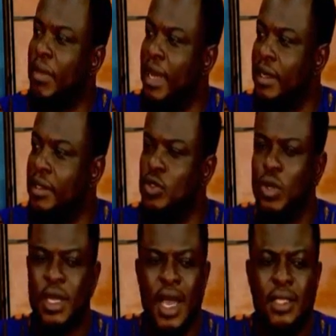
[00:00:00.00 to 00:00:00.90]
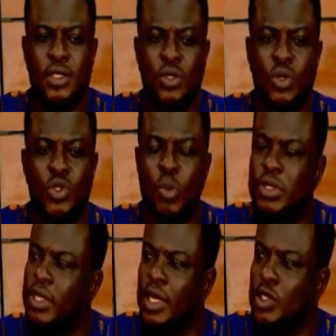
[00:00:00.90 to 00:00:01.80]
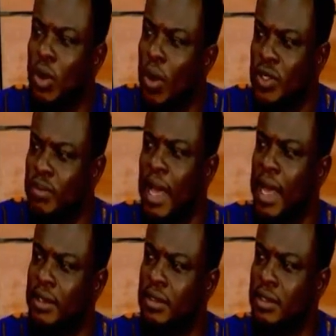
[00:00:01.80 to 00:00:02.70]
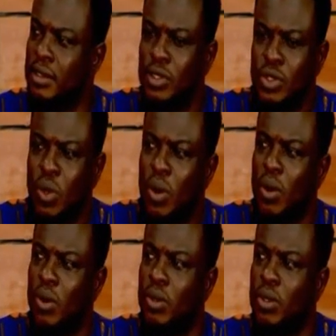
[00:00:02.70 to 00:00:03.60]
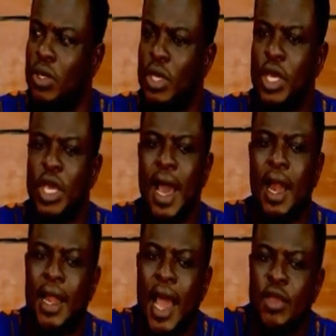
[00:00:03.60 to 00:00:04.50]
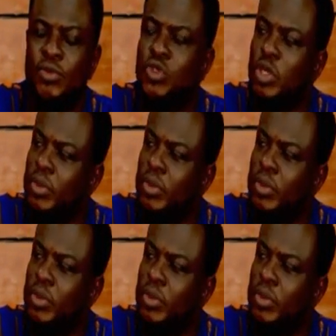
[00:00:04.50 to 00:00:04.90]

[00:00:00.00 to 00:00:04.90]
the man. Mm. You can't domesticate your husband. No. Mm. Allow him to